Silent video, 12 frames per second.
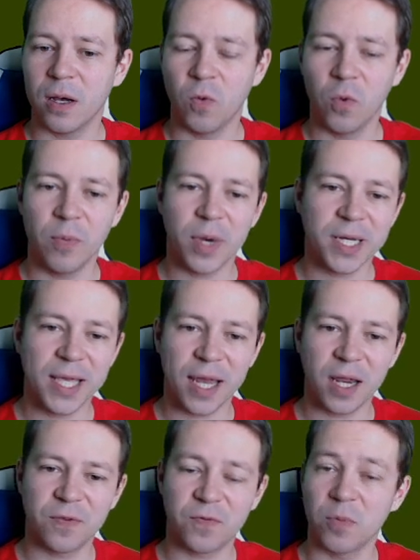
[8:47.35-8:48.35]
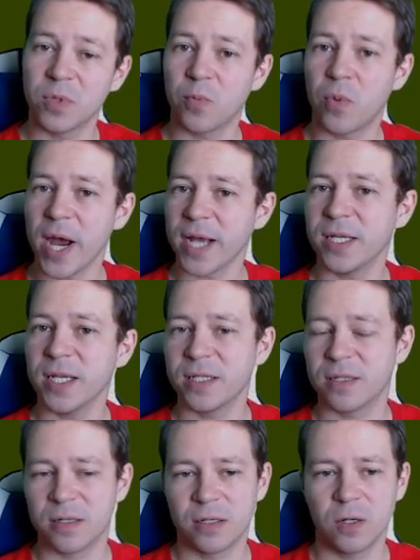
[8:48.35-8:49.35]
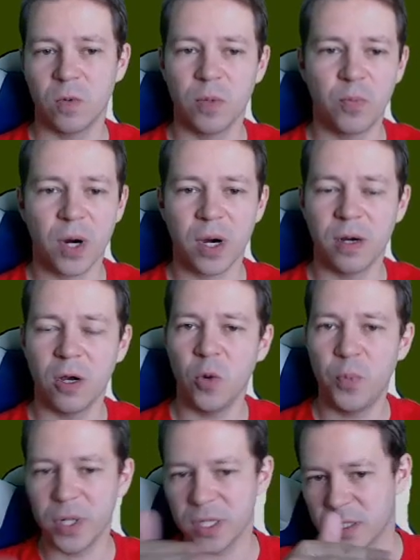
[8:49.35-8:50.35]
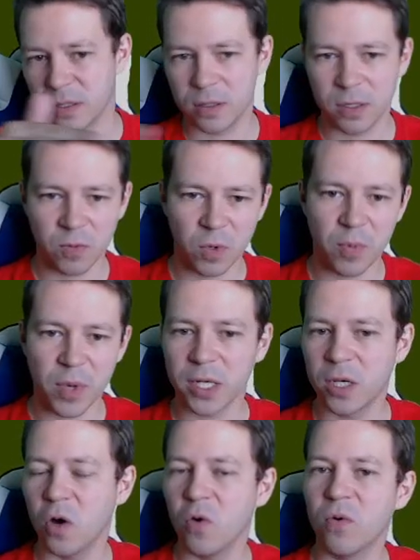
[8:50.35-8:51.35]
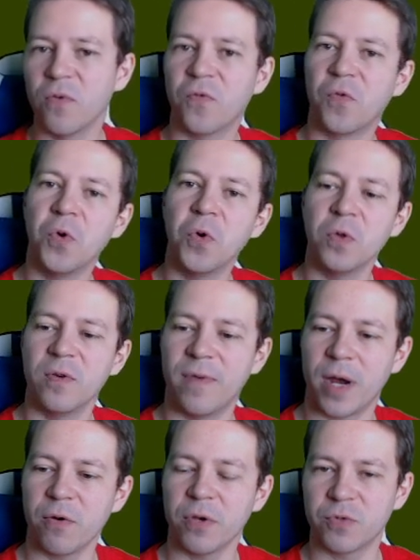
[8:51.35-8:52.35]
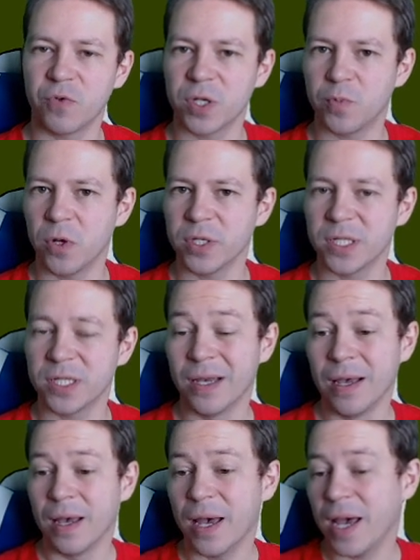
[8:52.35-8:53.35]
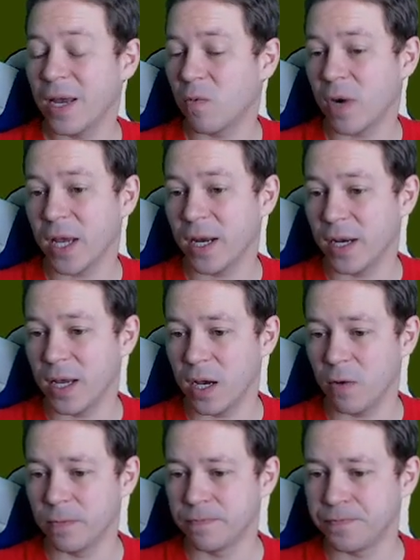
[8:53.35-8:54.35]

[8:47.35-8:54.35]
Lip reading: We might get it from the practice, so when partner opens, then we might go through the various responses and write it down.